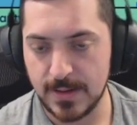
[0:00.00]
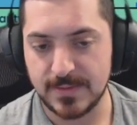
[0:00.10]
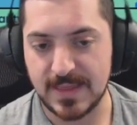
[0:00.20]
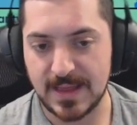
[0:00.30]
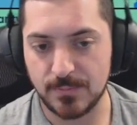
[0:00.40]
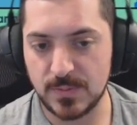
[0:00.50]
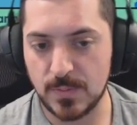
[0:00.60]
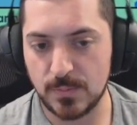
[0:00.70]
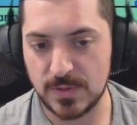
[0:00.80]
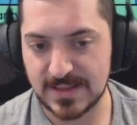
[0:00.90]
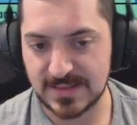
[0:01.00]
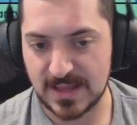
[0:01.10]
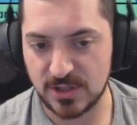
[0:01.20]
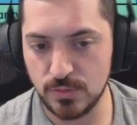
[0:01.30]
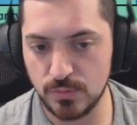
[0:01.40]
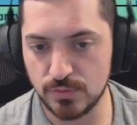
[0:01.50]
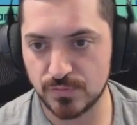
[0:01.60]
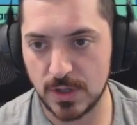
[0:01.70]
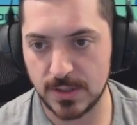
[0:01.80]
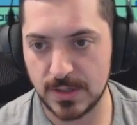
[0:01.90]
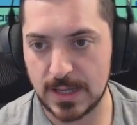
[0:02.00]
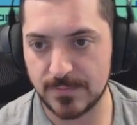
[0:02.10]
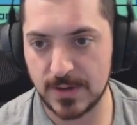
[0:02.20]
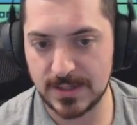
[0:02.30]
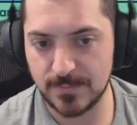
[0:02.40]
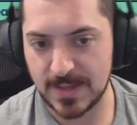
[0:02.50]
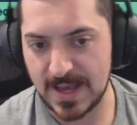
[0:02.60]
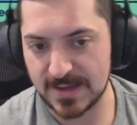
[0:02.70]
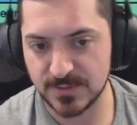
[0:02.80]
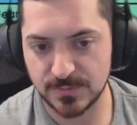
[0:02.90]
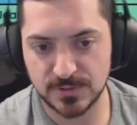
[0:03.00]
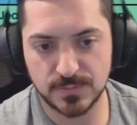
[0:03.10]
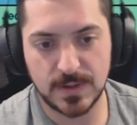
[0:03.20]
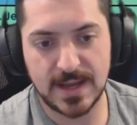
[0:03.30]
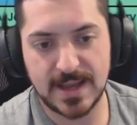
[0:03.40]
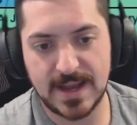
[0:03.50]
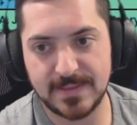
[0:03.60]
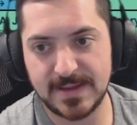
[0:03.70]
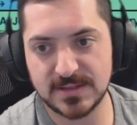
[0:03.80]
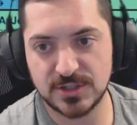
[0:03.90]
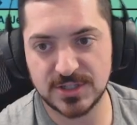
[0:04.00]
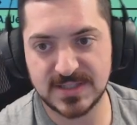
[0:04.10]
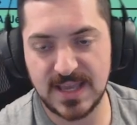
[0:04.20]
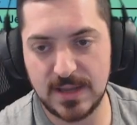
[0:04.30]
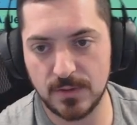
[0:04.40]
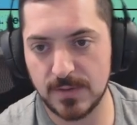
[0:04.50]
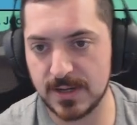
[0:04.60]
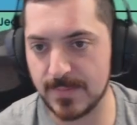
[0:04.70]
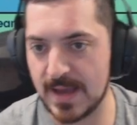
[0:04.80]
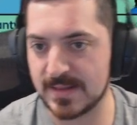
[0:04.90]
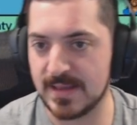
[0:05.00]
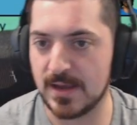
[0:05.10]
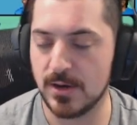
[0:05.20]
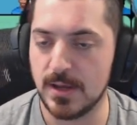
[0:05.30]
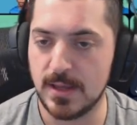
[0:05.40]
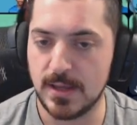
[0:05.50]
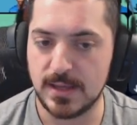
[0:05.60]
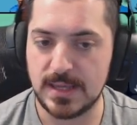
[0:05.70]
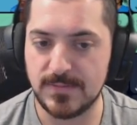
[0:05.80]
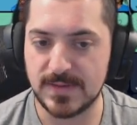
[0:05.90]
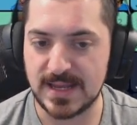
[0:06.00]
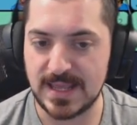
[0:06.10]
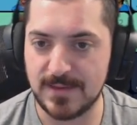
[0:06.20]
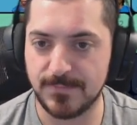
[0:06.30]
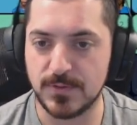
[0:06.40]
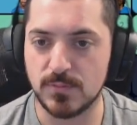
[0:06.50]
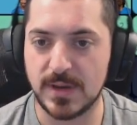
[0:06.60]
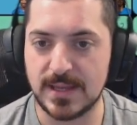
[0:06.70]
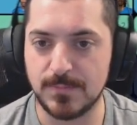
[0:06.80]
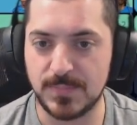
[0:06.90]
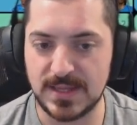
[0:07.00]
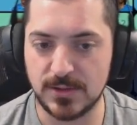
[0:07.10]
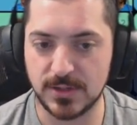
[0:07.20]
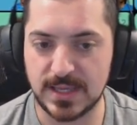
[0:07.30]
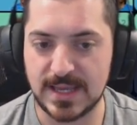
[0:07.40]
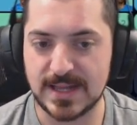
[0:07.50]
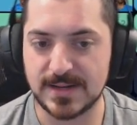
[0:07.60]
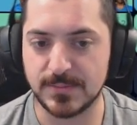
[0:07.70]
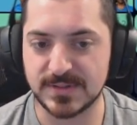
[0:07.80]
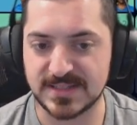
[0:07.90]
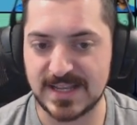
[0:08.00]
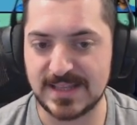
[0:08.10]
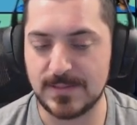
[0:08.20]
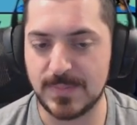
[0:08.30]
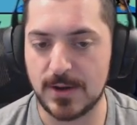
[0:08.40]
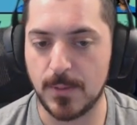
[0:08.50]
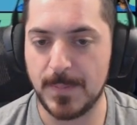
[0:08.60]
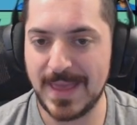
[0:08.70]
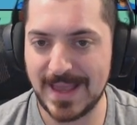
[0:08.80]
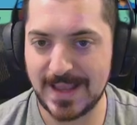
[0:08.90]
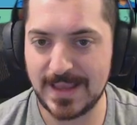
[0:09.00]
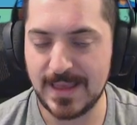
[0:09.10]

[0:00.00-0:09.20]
Then we got that huge run on running backs, which is why I like to just take a running back there, even if you might be looking at a slightly better pick